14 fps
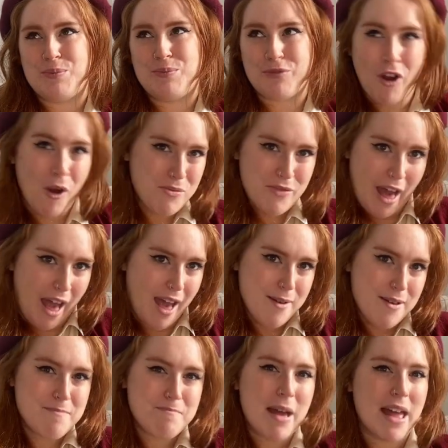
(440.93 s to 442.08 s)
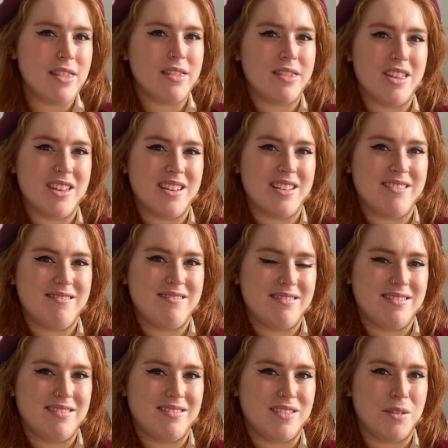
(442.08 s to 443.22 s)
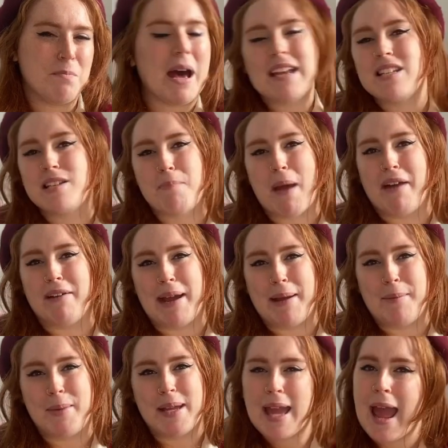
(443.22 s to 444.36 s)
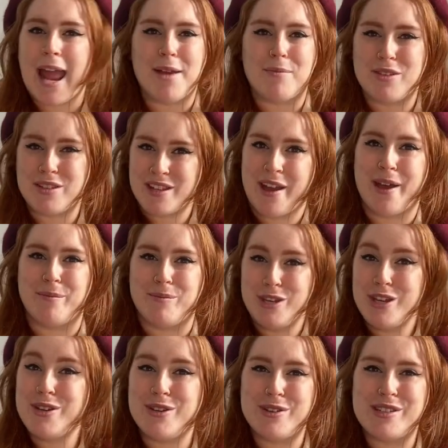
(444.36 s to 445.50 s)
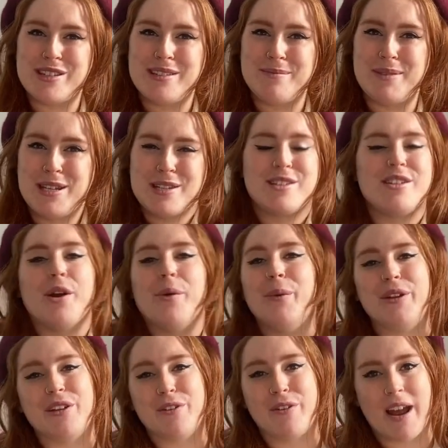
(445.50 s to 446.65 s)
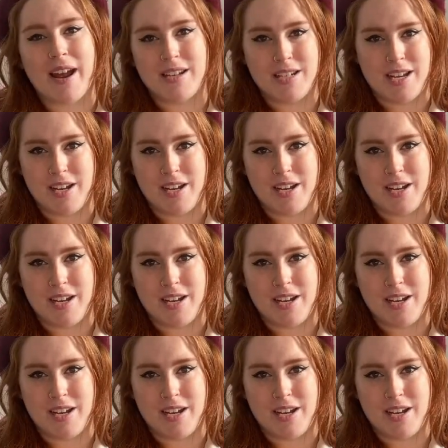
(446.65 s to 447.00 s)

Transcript: from that, it meant that the Basque beret became the term used because nobody corrected